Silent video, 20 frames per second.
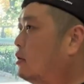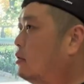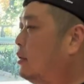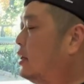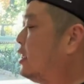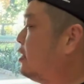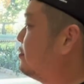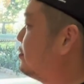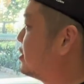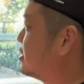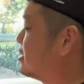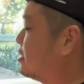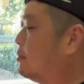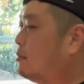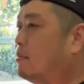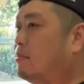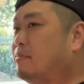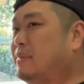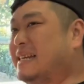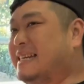Waiting for
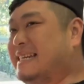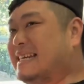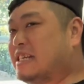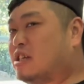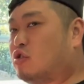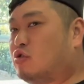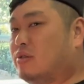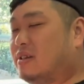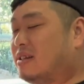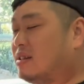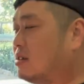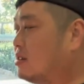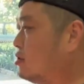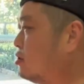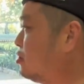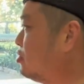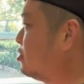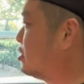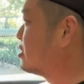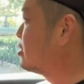some pedestrians
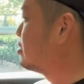to cross